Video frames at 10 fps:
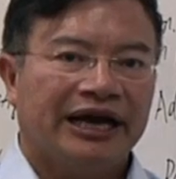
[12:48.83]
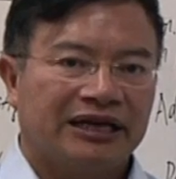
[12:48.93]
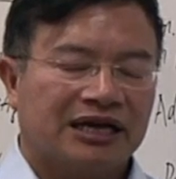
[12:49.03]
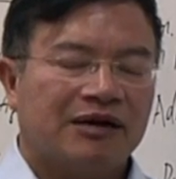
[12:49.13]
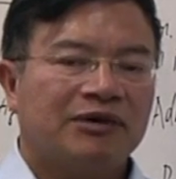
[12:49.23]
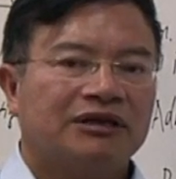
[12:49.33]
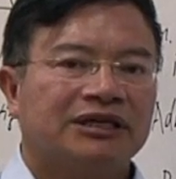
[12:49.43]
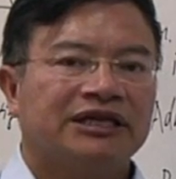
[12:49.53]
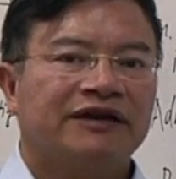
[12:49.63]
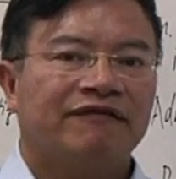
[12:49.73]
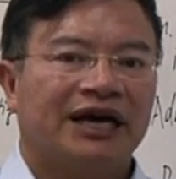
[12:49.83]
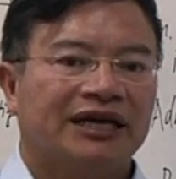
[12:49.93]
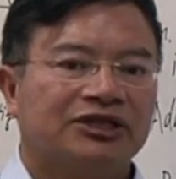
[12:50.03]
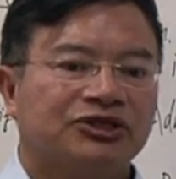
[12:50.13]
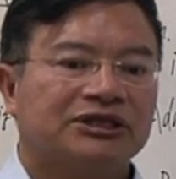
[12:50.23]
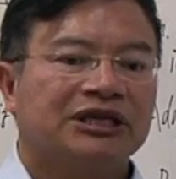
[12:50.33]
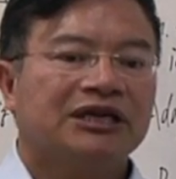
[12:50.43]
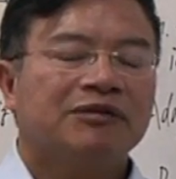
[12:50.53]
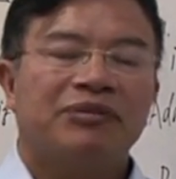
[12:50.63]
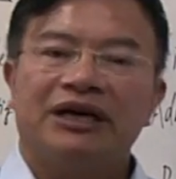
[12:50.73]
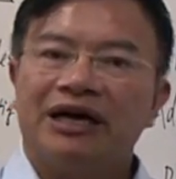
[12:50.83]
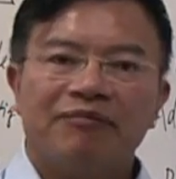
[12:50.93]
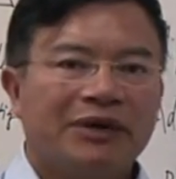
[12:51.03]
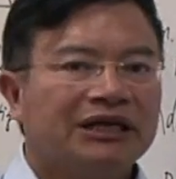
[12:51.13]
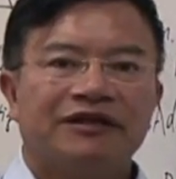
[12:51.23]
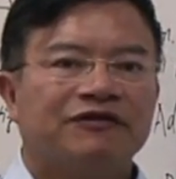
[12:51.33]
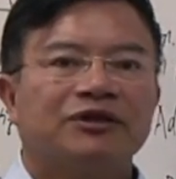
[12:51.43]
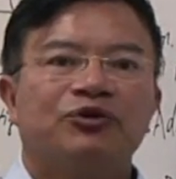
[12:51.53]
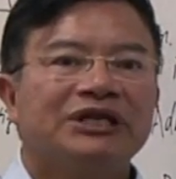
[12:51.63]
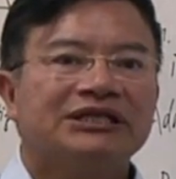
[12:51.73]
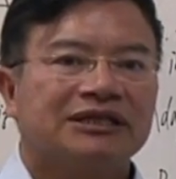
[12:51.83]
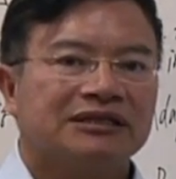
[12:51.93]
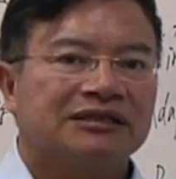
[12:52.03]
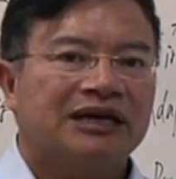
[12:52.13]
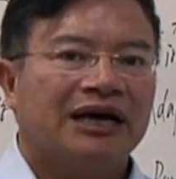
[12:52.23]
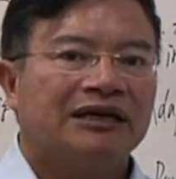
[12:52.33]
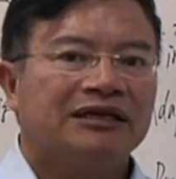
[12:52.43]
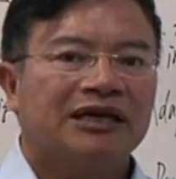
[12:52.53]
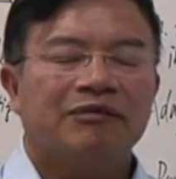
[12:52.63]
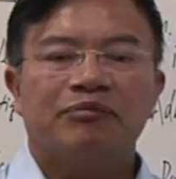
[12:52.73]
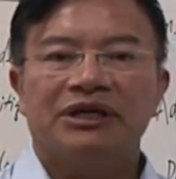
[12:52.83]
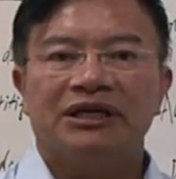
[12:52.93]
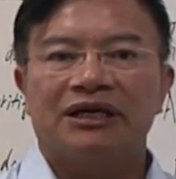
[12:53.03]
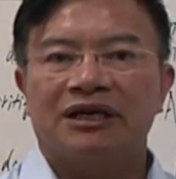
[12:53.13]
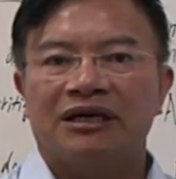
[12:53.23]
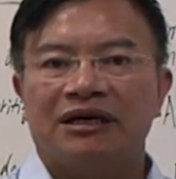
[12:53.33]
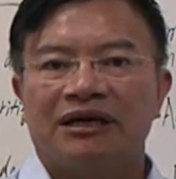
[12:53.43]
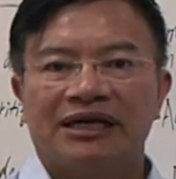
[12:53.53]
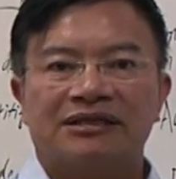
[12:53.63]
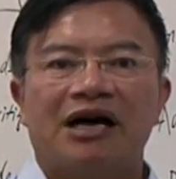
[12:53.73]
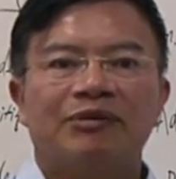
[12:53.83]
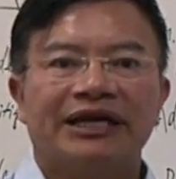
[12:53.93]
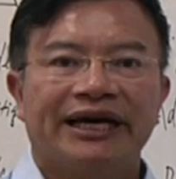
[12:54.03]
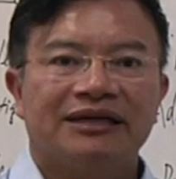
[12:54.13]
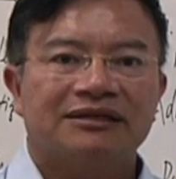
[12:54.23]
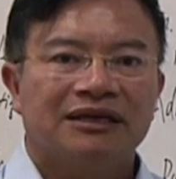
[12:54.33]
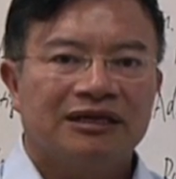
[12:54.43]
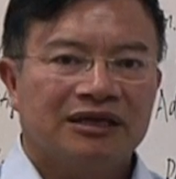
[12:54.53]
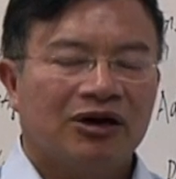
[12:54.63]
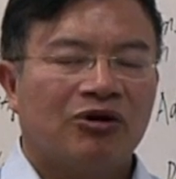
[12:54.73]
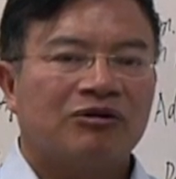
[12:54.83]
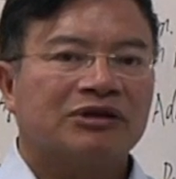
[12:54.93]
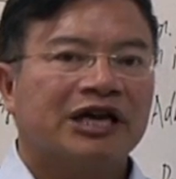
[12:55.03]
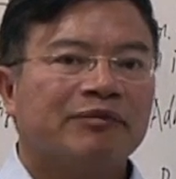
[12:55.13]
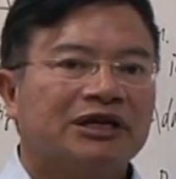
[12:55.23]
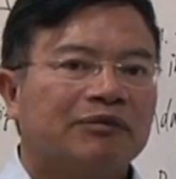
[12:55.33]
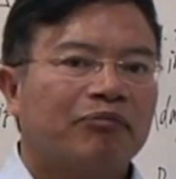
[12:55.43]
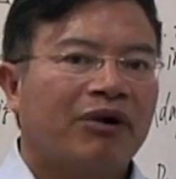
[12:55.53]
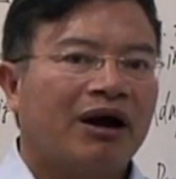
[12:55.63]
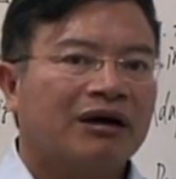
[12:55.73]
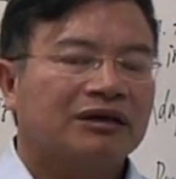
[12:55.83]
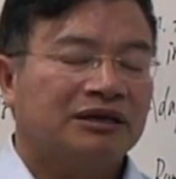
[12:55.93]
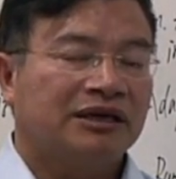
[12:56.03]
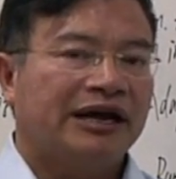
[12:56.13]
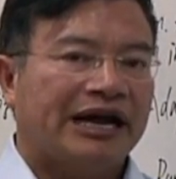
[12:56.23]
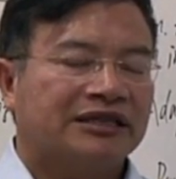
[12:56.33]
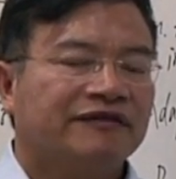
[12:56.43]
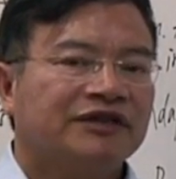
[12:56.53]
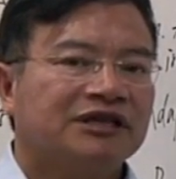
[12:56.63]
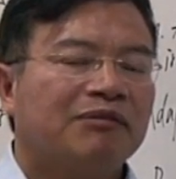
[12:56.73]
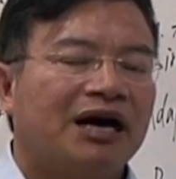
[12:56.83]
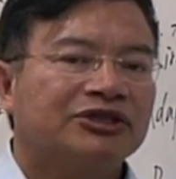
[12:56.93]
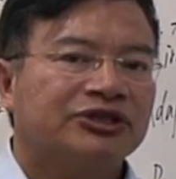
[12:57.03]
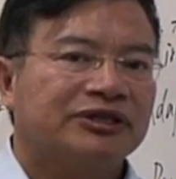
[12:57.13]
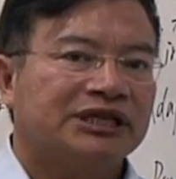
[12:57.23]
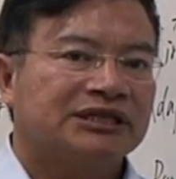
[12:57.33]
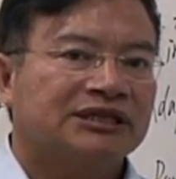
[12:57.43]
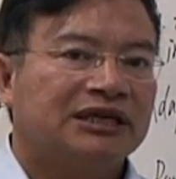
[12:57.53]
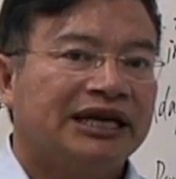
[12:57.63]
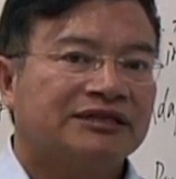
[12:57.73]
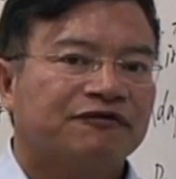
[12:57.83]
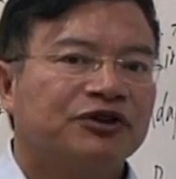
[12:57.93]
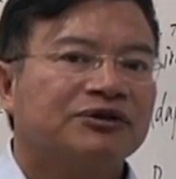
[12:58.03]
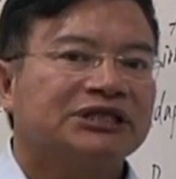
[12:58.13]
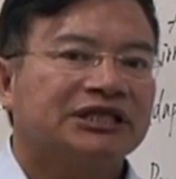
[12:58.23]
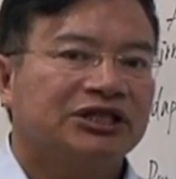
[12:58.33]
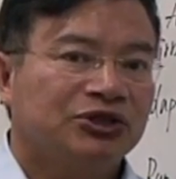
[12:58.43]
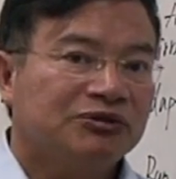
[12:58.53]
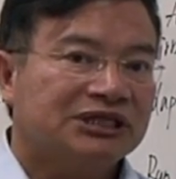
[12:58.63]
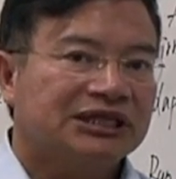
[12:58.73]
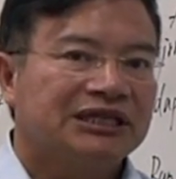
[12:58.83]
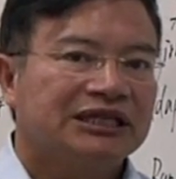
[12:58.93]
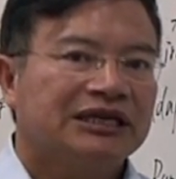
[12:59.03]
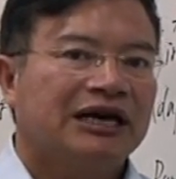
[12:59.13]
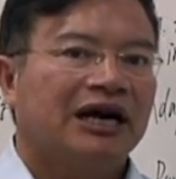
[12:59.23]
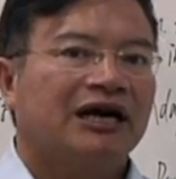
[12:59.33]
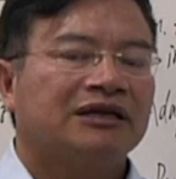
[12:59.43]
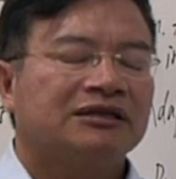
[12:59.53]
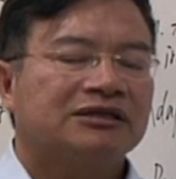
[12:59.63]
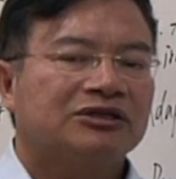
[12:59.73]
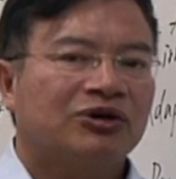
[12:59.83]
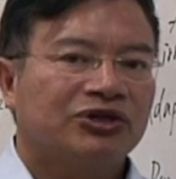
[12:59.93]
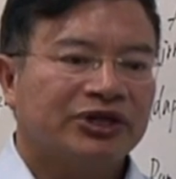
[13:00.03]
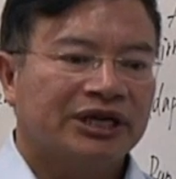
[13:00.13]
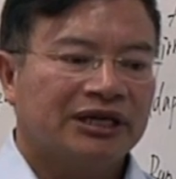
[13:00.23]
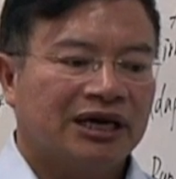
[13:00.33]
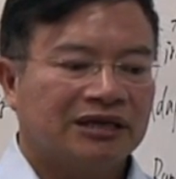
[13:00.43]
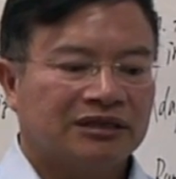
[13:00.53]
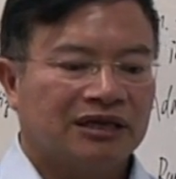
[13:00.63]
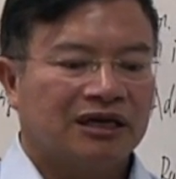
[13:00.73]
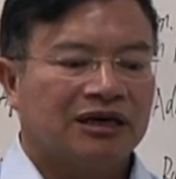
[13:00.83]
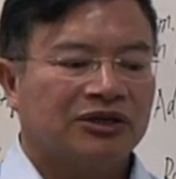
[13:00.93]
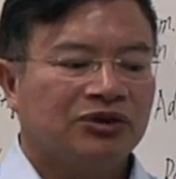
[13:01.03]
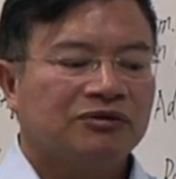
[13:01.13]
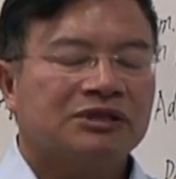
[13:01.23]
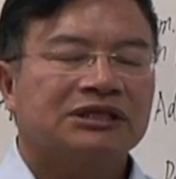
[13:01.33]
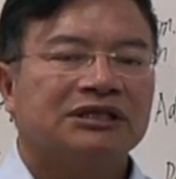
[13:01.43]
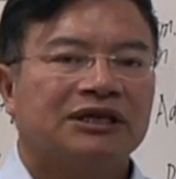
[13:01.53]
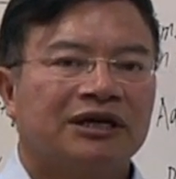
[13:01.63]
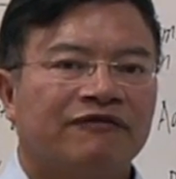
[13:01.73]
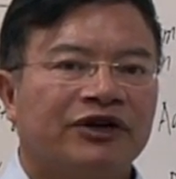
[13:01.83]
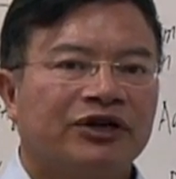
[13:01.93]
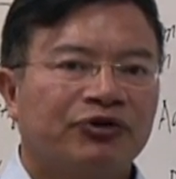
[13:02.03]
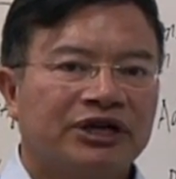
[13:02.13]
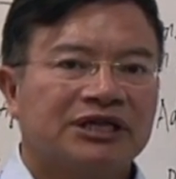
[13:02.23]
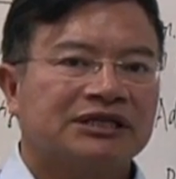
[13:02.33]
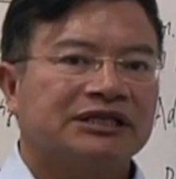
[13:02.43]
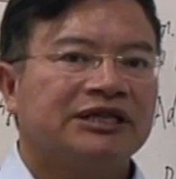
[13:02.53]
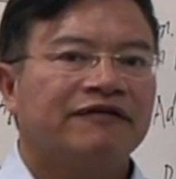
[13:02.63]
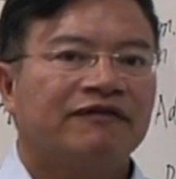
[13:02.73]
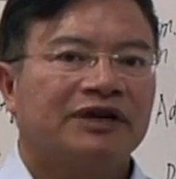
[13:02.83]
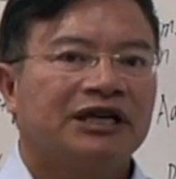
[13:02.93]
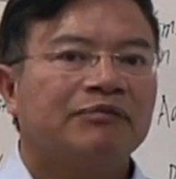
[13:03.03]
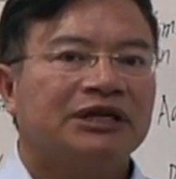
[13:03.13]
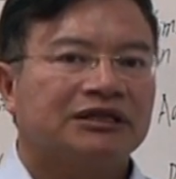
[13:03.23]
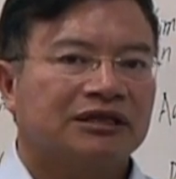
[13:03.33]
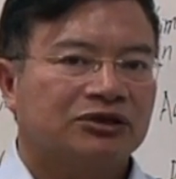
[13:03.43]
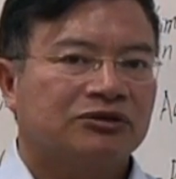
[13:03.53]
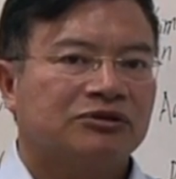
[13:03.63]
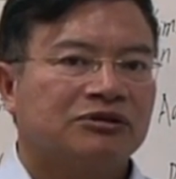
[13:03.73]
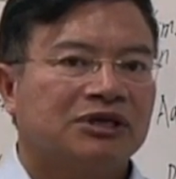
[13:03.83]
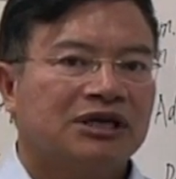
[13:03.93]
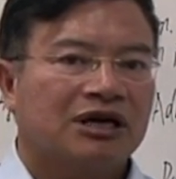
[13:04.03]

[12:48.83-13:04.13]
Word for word: and come out the EM violation. But there are many different reasons that it can be a less common case or can be the block, the activity module is less frequently used. And so you cannot uh, use the very rigorous EM limit to